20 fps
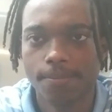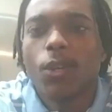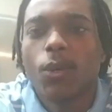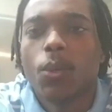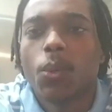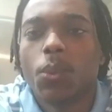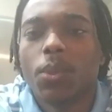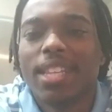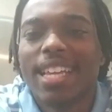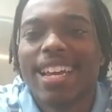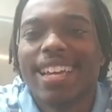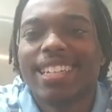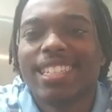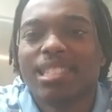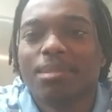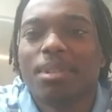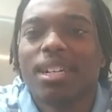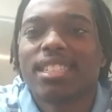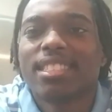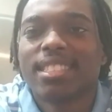So that
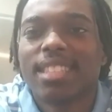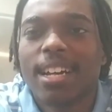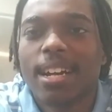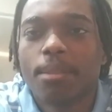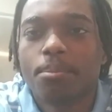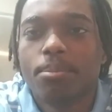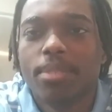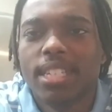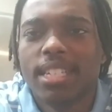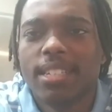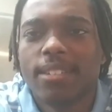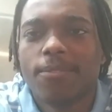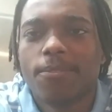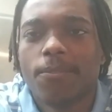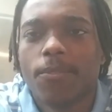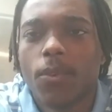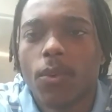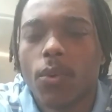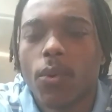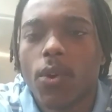is my stock pick
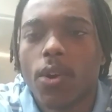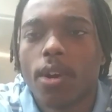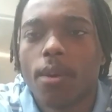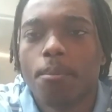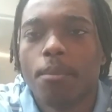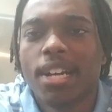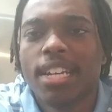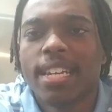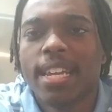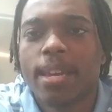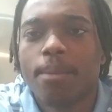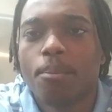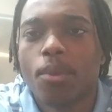for Monday,